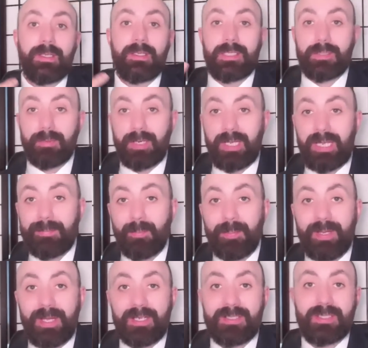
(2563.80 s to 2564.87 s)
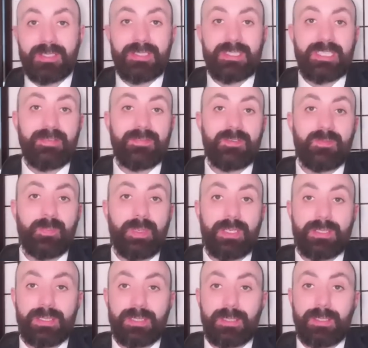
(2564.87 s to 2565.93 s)
the reliable parts of the Conservative
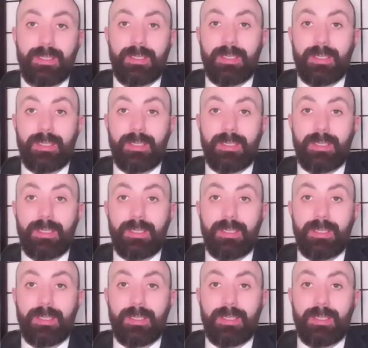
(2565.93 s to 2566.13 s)
Party,